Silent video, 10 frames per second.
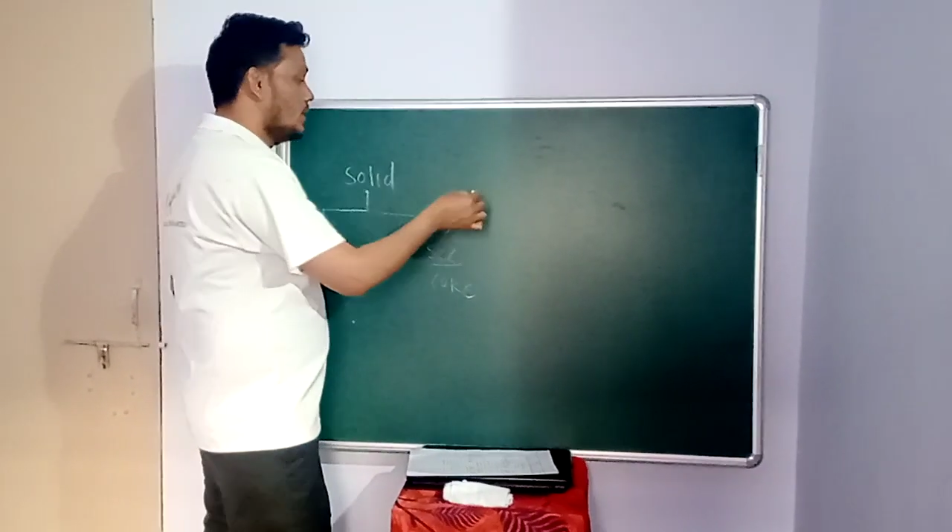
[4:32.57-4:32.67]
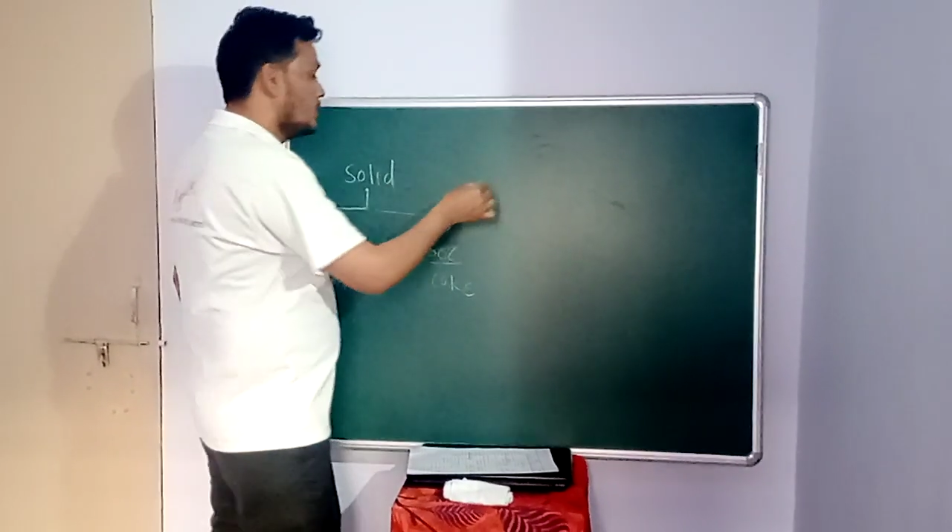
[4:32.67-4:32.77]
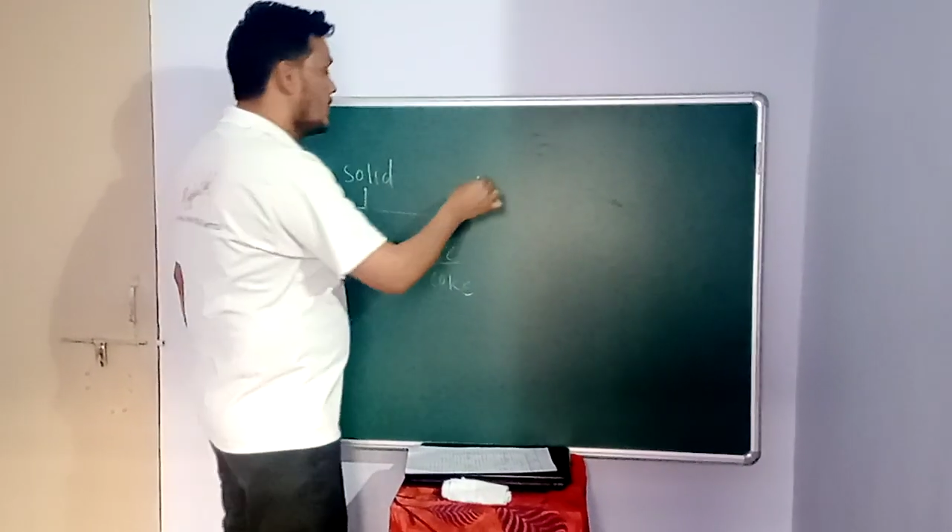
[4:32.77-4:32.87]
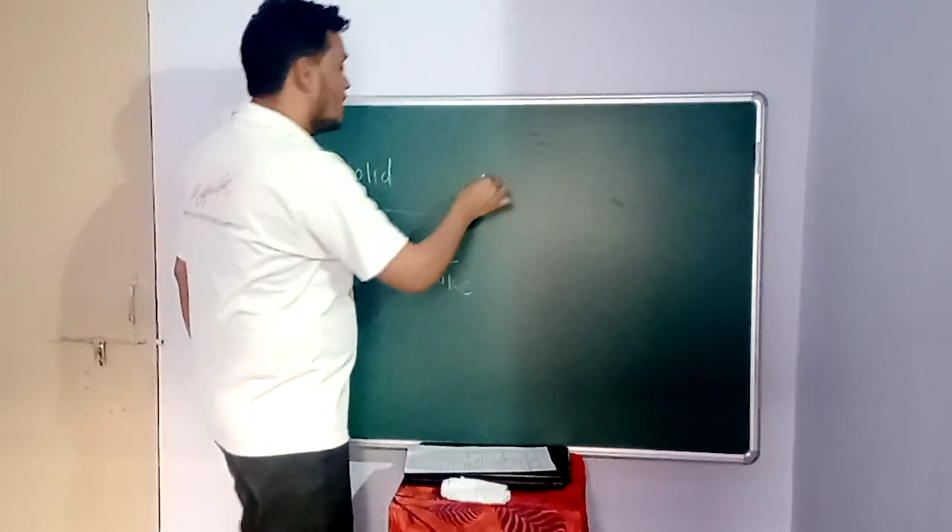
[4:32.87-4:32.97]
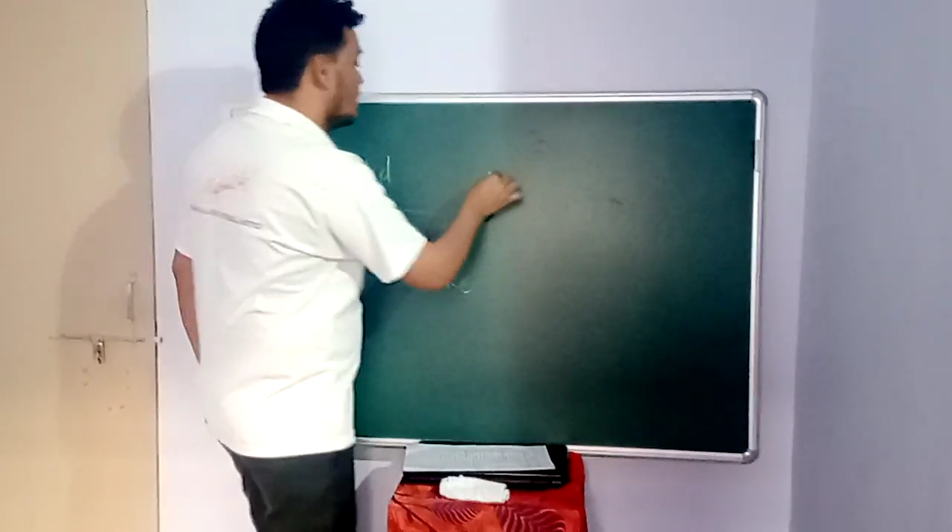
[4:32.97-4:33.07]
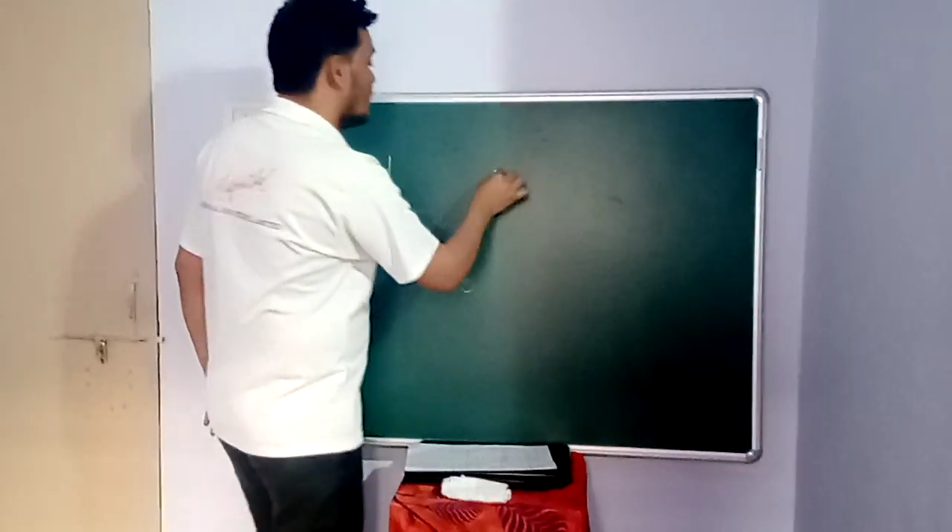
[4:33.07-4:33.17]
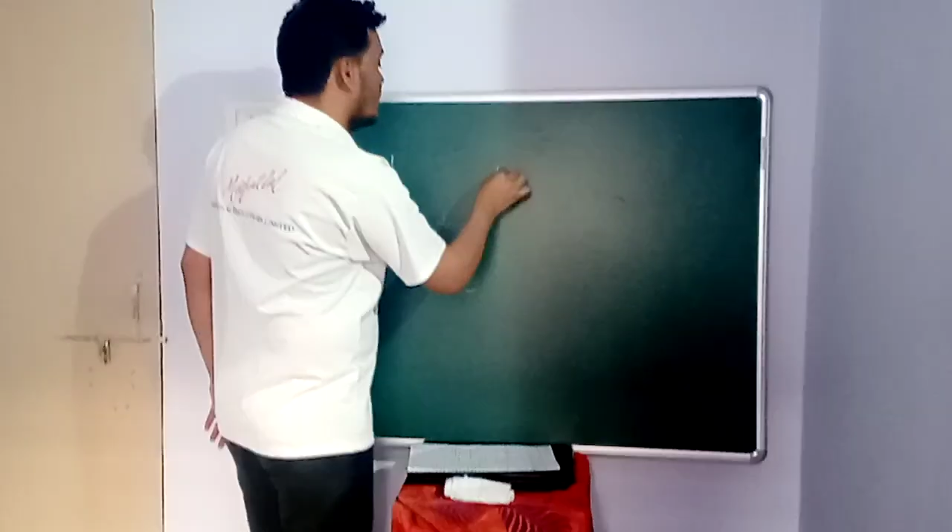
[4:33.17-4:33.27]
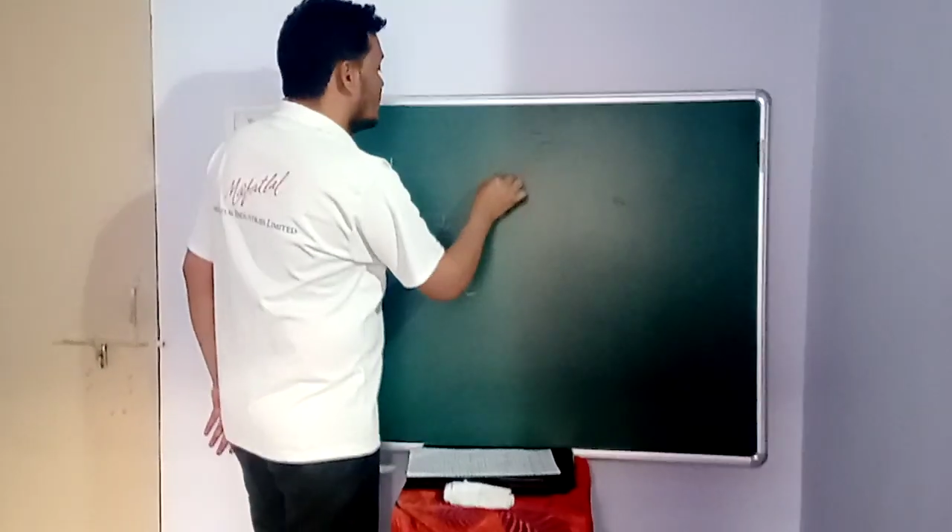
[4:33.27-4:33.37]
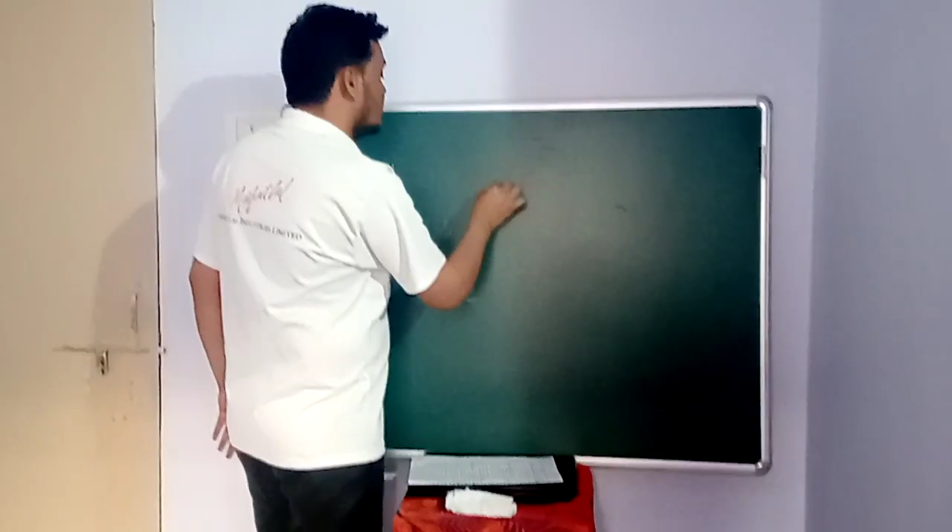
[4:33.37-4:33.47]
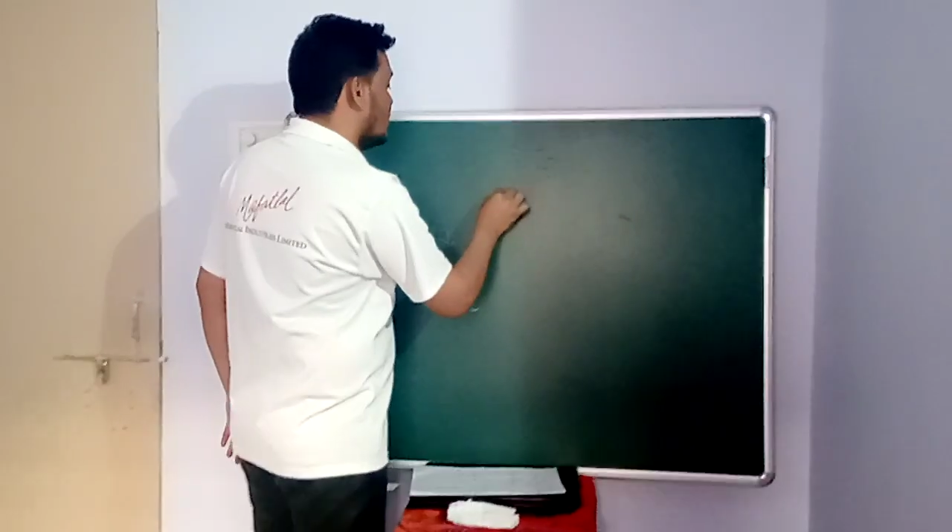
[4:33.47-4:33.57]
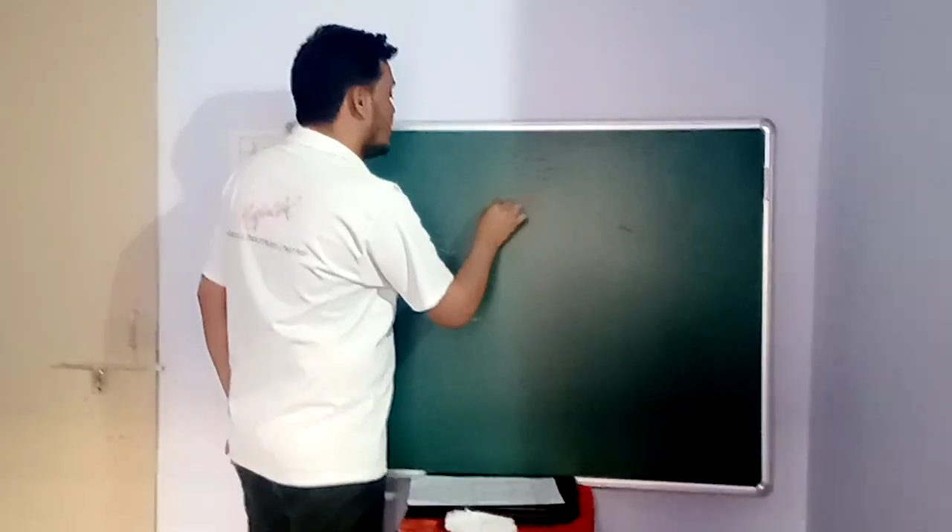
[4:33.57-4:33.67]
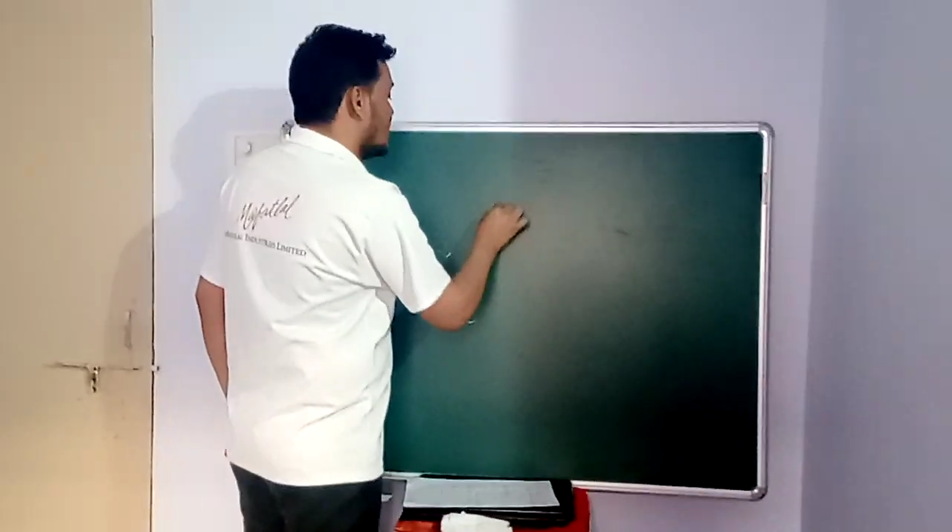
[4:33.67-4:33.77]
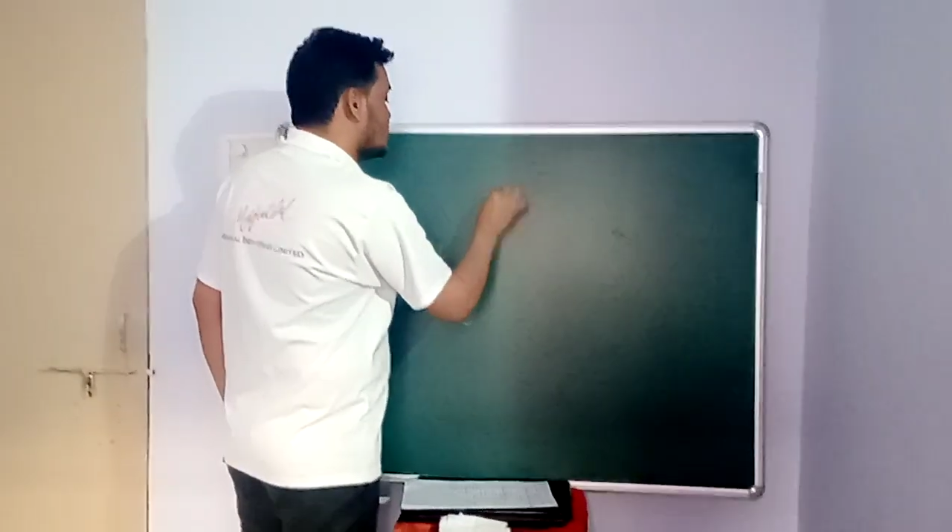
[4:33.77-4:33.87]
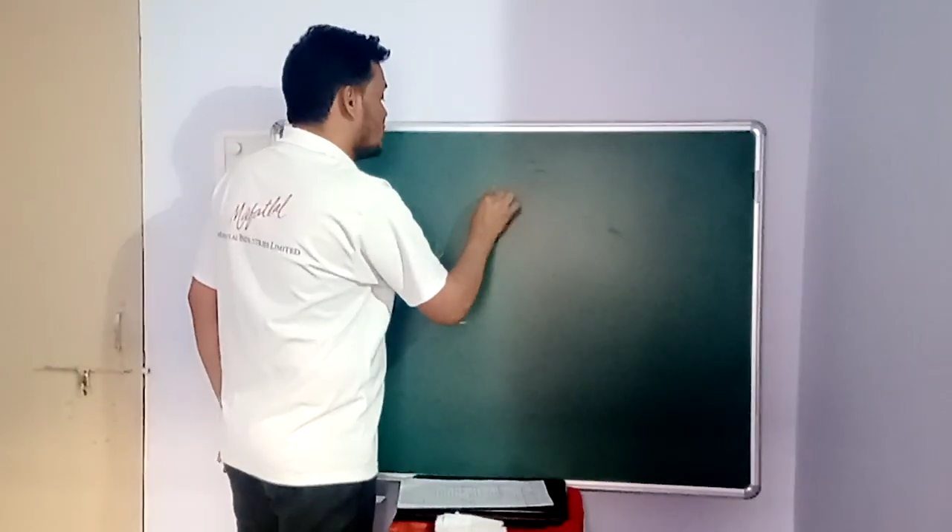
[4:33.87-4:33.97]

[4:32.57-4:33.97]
Then the next